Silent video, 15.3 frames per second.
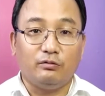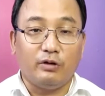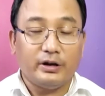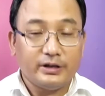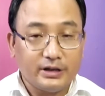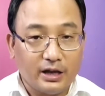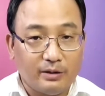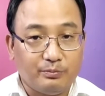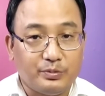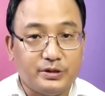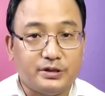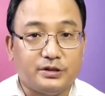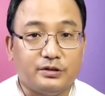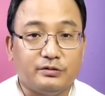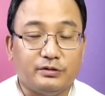one
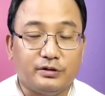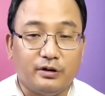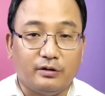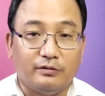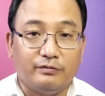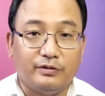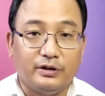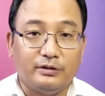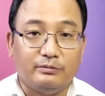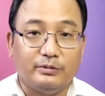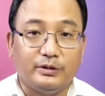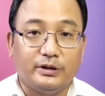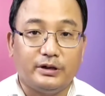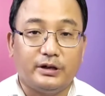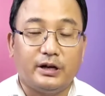episode of
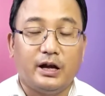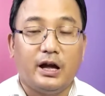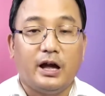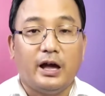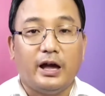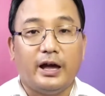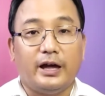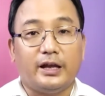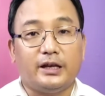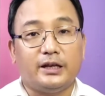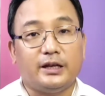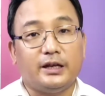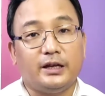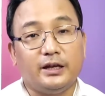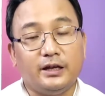fever,
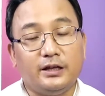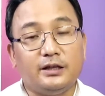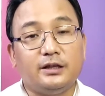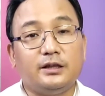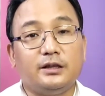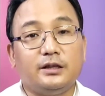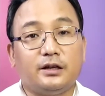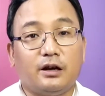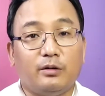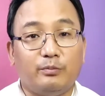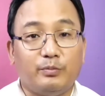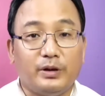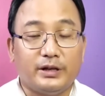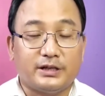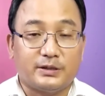and in
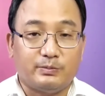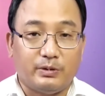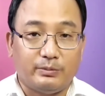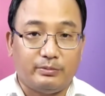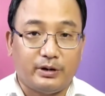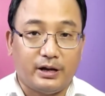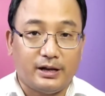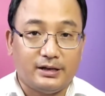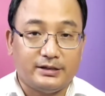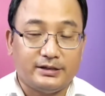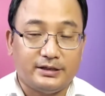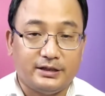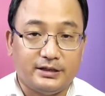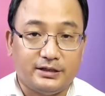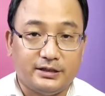complex febrile
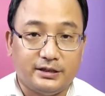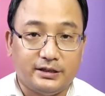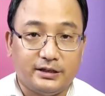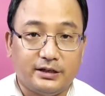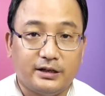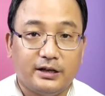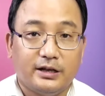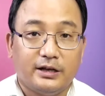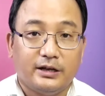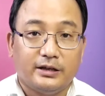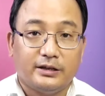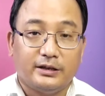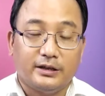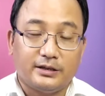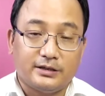seizure,
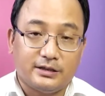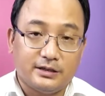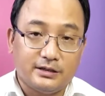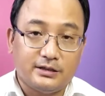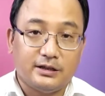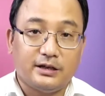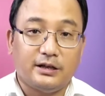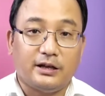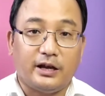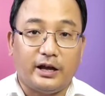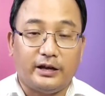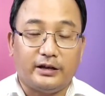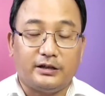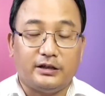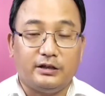the seizuring
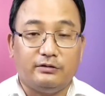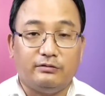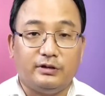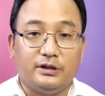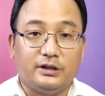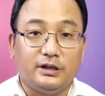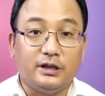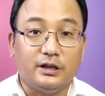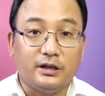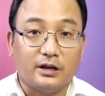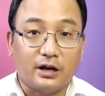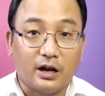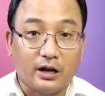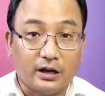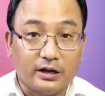activity
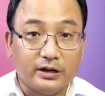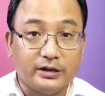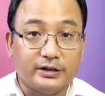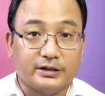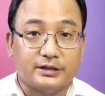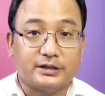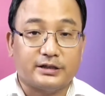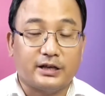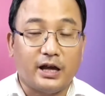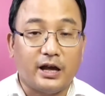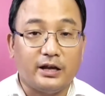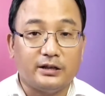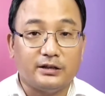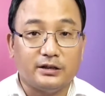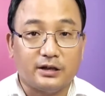
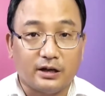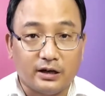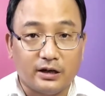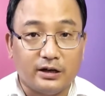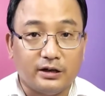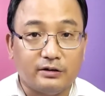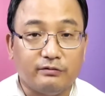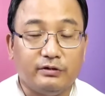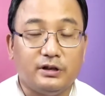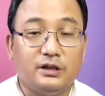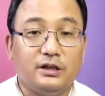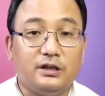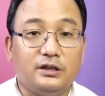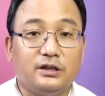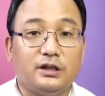can recur
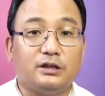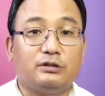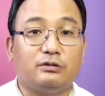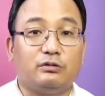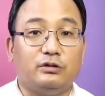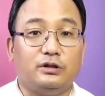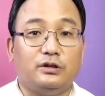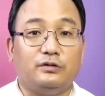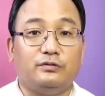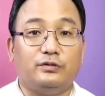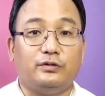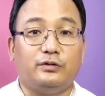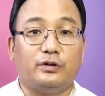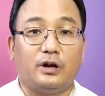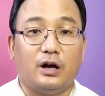within the
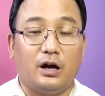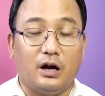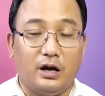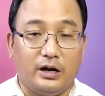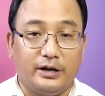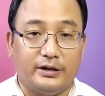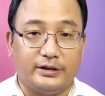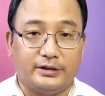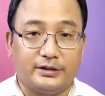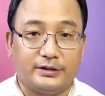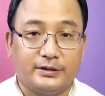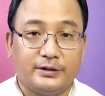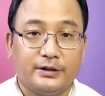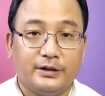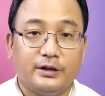24 hours.